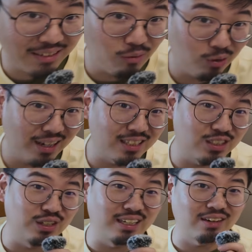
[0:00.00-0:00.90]
think Demona
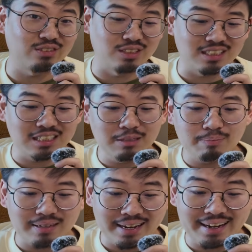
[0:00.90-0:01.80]
is good enough to
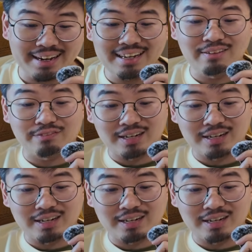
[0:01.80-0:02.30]
see play in